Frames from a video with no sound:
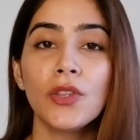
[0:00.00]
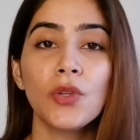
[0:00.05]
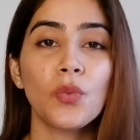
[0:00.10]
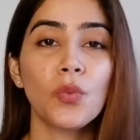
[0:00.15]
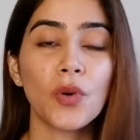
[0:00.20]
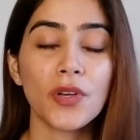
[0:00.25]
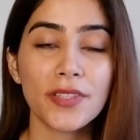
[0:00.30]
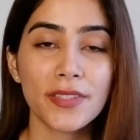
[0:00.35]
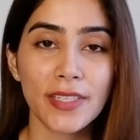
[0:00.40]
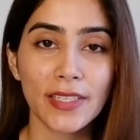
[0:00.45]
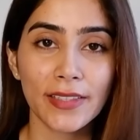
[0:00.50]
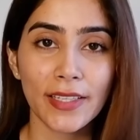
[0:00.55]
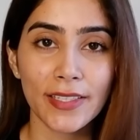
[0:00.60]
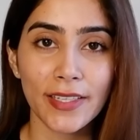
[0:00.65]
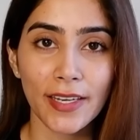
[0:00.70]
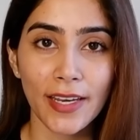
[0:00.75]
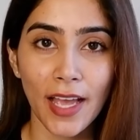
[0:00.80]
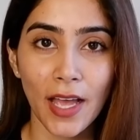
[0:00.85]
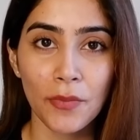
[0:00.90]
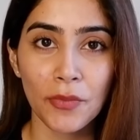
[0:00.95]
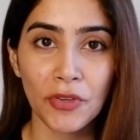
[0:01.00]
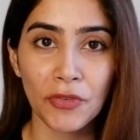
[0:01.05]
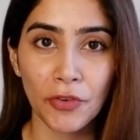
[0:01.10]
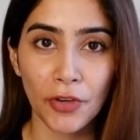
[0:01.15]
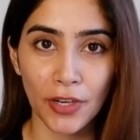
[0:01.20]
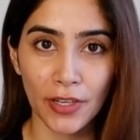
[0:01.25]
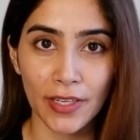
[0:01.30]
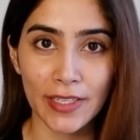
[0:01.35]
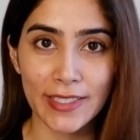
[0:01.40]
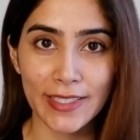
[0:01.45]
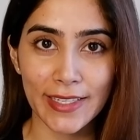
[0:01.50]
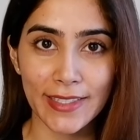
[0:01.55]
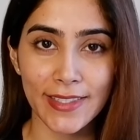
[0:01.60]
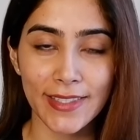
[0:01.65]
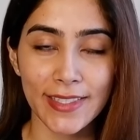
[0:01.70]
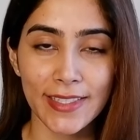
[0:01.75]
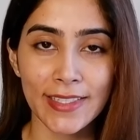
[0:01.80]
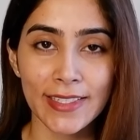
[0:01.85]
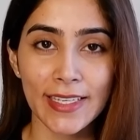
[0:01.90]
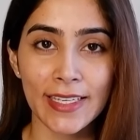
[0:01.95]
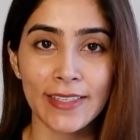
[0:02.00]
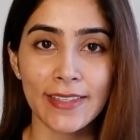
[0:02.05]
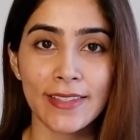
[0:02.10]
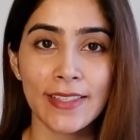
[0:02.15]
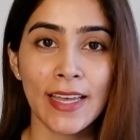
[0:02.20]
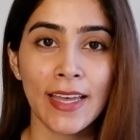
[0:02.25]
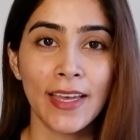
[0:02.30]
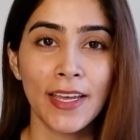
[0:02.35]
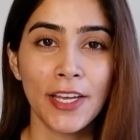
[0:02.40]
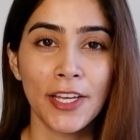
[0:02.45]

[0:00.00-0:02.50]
The worst thing that can happen for a contestant is